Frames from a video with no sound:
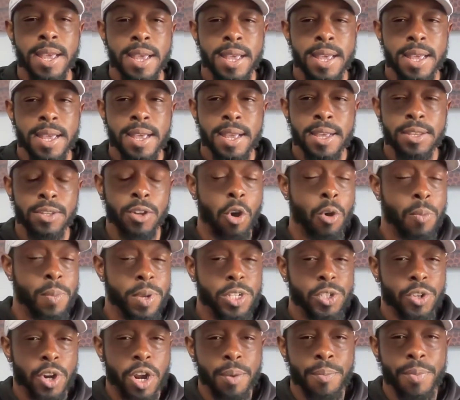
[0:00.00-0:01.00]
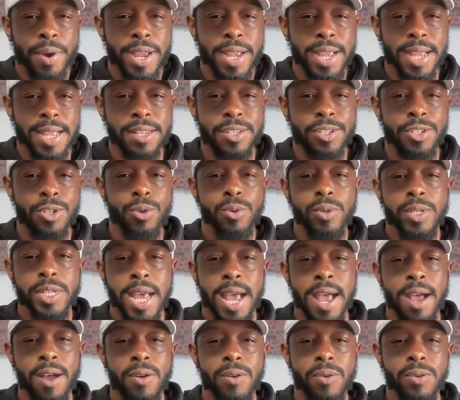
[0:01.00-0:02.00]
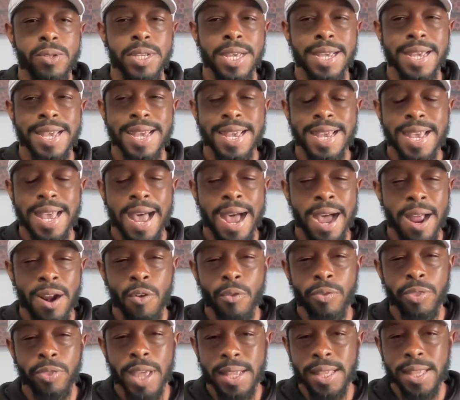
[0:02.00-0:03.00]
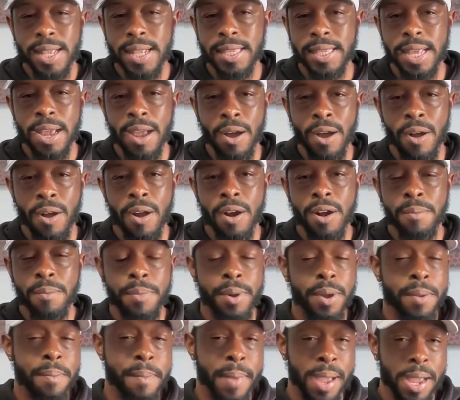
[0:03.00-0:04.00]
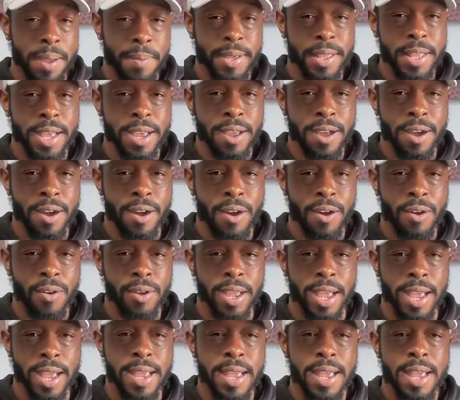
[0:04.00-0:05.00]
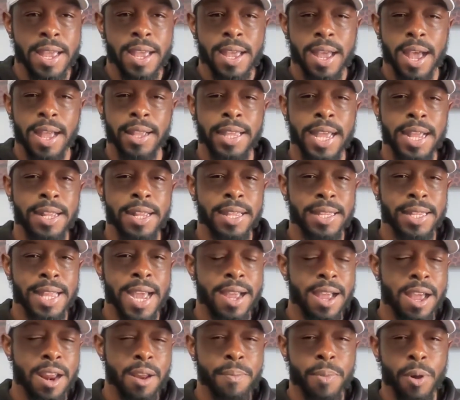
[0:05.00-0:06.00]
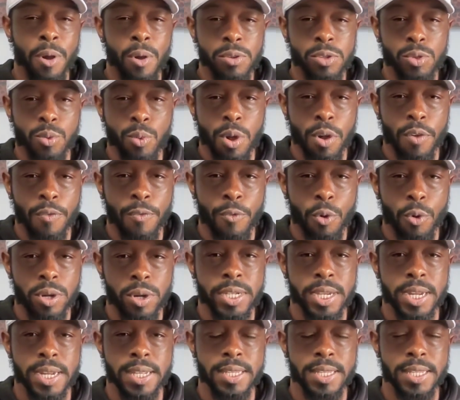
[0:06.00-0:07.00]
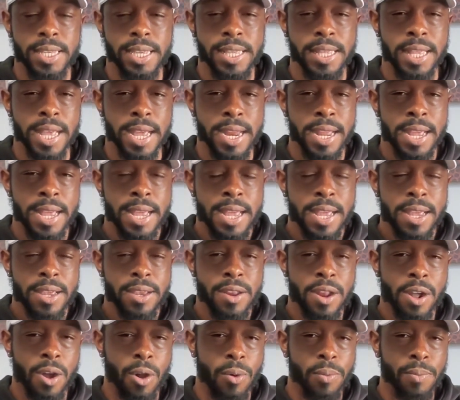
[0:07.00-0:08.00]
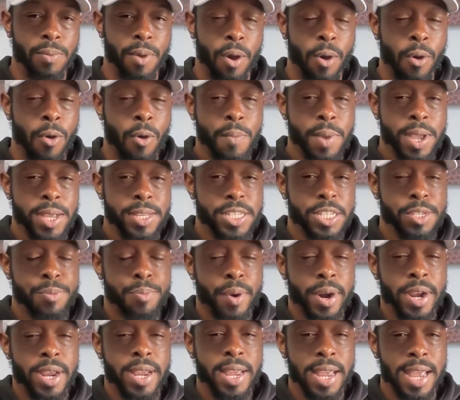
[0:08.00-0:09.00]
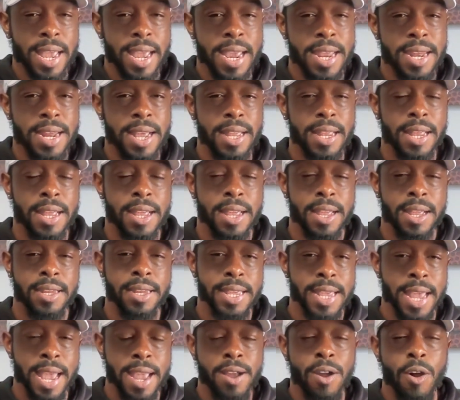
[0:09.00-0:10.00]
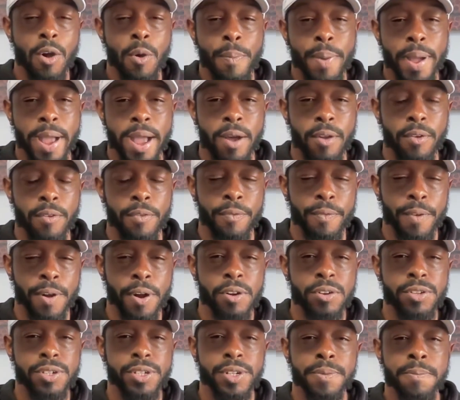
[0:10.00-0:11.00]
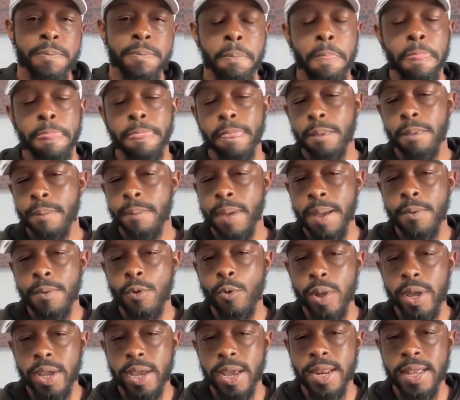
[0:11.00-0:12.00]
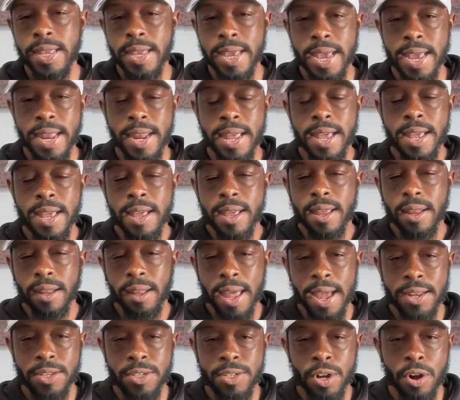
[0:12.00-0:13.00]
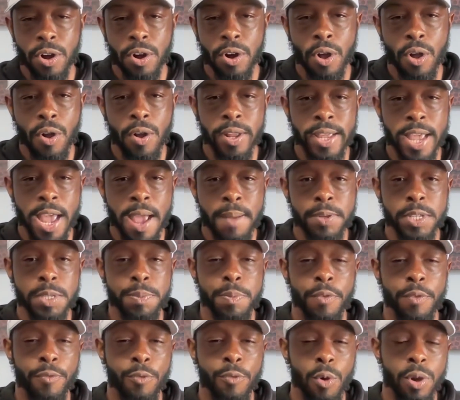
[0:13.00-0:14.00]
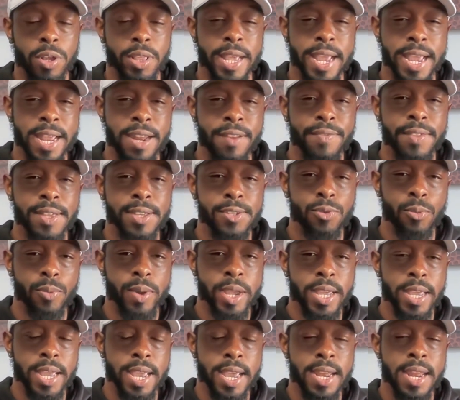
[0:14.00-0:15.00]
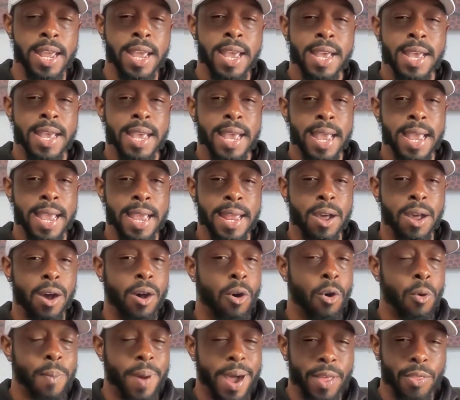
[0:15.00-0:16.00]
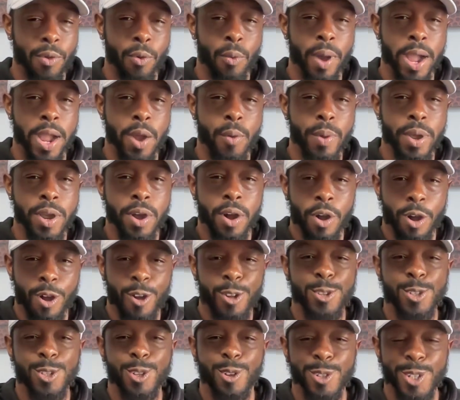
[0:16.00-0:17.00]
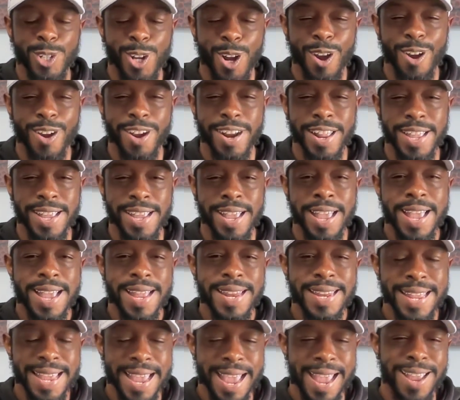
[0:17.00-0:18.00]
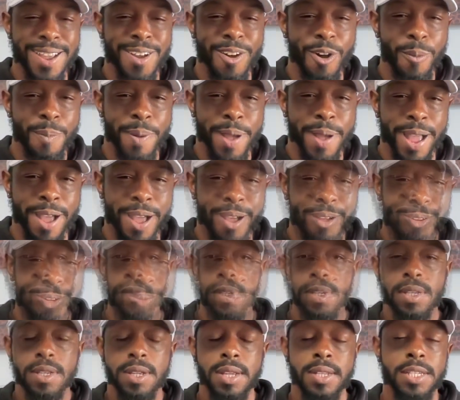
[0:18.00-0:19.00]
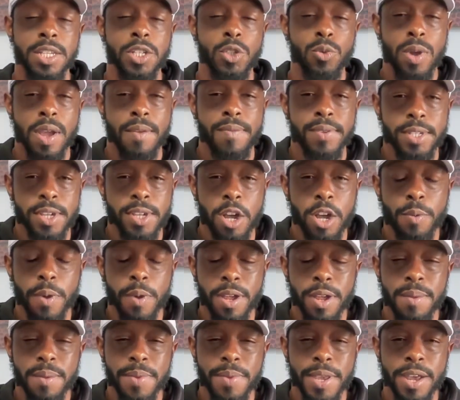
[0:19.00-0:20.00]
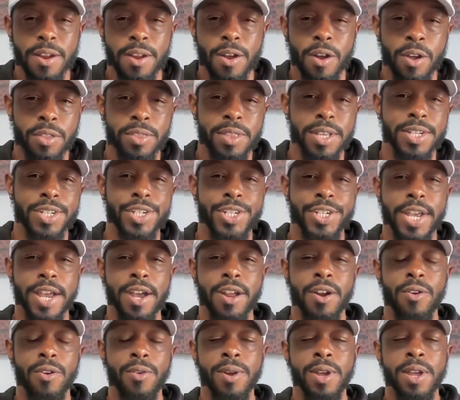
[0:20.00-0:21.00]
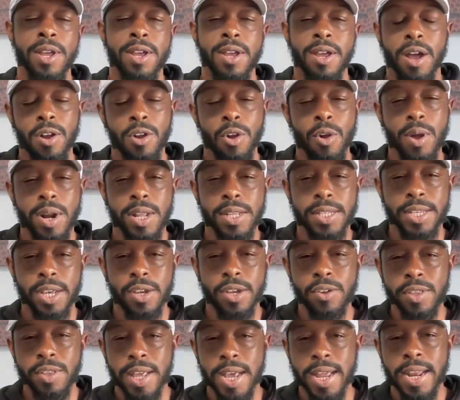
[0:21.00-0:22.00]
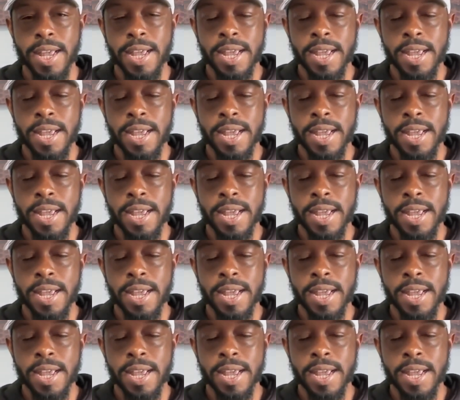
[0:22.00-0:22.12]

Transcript: Is Ole Miss trying to bring in two tackles? I don't think that they are, but maybe they are. Okay. I think that that kind of bodes well for Tennessee that, you know, Ole Miss is bringing in Diego Pound first. Maybe we can get Lance Heard on campus before the end of this weekend. And oh, by the way, we are also targeting Diego Pound. And since we haven't talked about him yet on this channel, I'll go ahead and tell you that